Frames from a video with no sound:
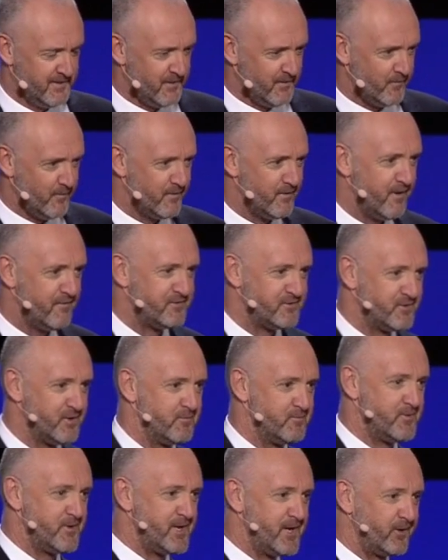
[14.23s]
we're off to a
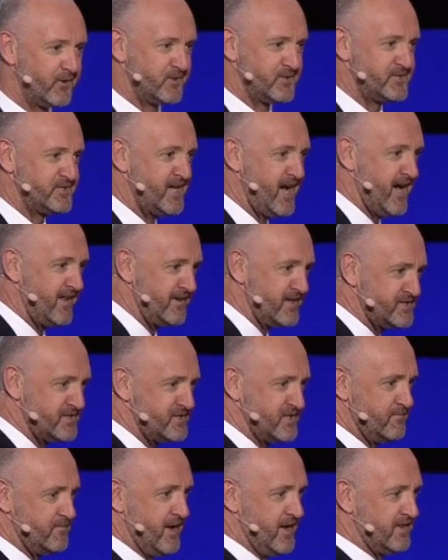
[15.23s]
pretty good start. This
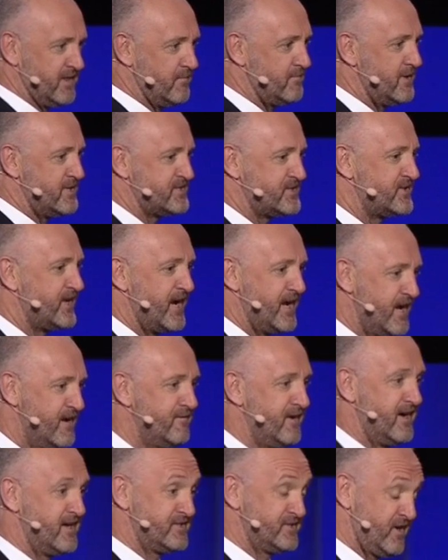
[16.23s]
is about the best day
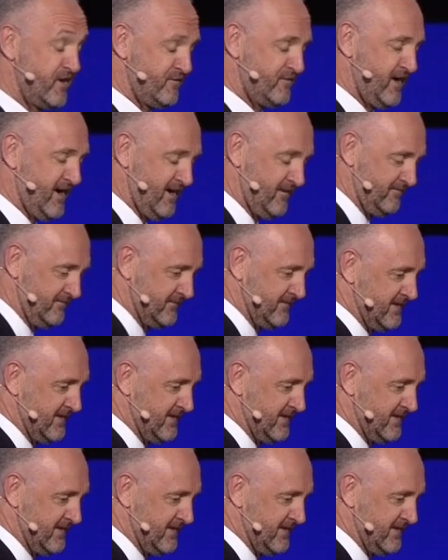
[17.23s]
ever so far.